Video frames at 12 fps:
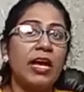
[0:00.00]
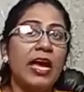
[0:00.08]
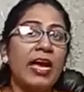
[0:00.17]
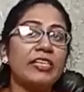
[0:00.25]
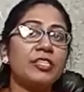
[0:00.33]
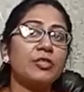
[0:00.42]

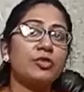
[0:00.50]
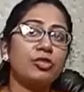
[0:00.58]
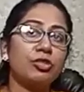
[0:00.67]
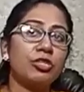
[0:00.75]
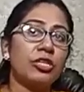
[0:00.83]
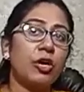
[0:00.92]
And you
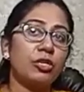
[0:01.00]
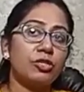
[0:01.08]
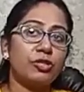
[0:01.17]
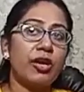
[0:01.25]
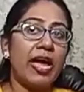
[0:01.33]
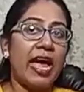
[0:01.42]
should
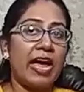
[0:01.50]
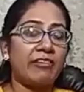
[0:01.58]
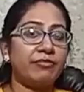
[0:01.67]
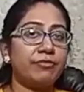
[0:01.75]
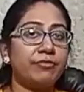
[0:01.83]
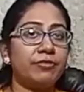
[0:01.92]
also
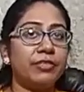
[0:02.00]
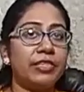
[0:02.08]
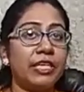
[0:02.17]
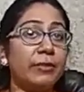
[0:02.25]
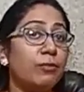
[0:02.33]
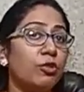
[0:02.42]
have
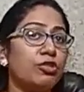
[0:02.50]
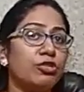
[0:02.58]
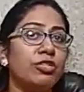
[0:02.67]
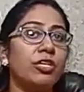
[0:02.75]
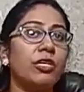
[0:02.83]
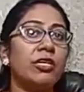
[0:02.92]
the
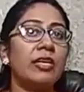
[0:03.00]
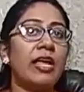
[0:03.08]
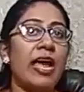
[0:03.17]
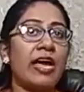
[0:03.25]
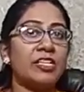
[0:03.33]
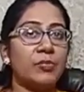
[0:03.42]
emotional
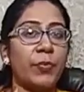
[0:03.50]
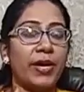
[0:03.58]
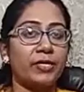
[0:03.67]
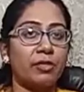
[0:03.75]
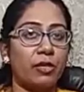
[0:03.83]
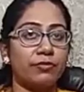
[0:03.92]

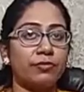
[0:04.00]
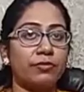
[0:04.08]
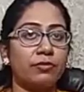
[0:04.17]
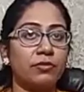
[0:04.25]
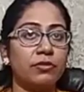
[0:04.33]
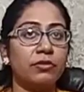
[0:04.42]
aspect of
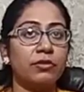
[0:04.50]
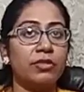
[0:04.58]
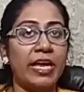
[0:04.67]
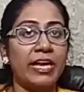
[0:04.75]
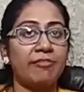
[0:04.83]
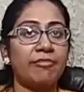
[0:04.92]

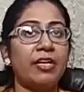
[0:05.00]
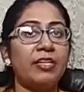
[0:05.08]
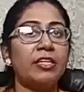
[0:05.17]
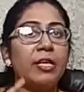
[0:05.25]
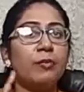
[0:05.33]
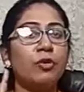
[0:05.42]
life.
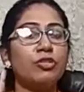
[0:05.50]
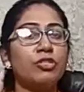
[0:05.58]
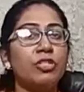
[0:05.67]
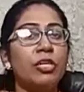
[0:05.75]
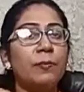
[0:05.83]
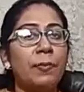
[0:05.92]
The
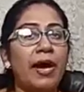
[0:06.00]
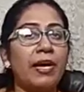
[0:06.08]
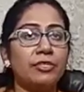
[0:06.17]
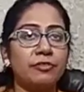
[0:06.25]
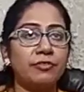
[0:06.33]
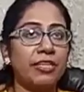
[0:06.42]
emotional
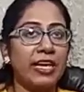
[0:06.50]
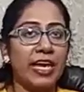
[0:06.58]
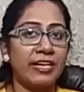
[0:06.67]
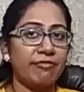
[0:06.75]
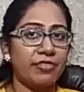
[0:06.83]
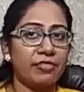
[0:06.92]
part of the
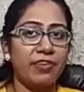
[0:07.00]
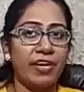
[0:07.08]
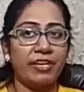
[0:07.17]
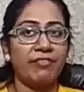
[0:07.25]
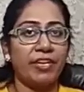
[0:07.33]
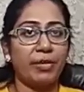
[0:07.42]
life is
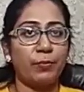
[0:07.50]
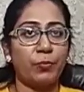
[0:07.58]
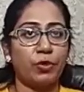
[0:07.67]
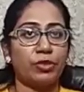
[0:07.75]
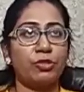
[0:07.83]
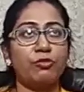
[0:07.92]
very
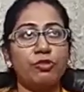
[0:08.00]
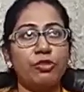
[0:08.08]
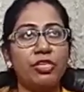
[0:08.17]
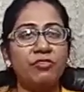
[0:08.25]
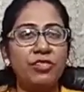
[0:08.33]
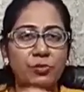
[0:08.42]
important. You should
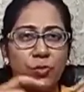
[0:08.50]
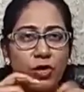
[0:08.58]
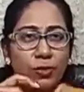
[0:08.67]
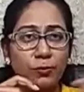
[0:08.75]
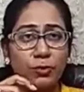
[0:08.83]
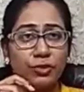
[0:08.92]
give a small
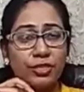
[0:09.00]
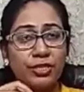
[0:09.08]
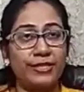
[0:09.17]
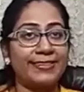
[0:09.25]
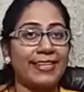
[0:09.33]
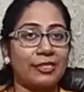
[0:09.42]

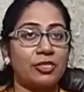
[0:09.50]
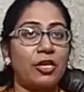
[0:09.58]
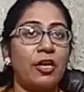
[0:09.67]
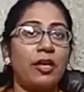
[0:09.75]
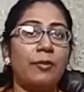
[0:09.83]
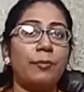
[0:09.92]
emotional touch,
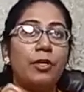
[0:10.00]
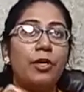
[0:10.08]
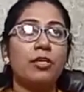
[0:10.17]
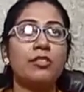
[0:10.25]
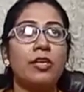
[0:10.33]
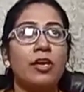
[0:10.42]

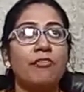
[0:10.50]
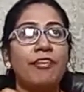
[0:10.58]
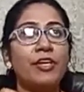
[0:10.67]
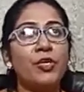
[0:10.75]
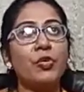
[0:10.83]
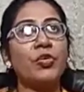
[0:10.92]
because
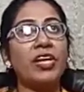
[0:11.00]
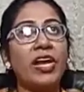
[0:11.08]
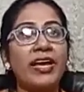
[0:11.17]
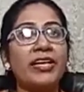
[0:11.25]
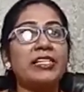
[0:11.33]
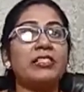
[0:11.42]
when you
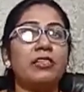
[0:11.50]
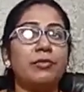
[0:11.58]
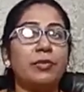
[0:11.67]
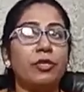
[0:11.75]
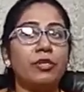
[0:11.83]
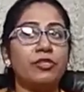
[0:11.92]
write
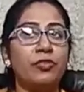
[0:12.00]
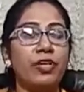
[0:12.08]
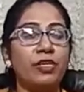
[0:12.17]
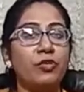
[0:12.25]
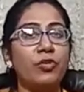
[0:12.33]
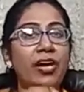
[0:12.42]

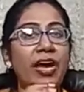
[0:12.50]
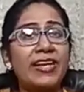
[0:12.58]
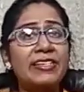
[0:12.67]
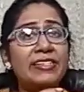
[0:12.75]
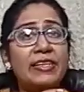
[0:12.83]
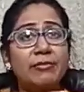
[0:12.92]

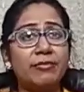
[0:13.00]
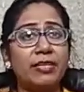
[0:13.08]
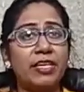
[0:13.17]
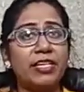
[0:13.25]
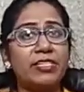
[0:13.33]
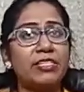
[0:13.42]

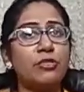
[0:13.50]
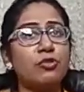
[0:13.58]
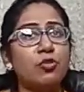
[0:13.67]
something, it is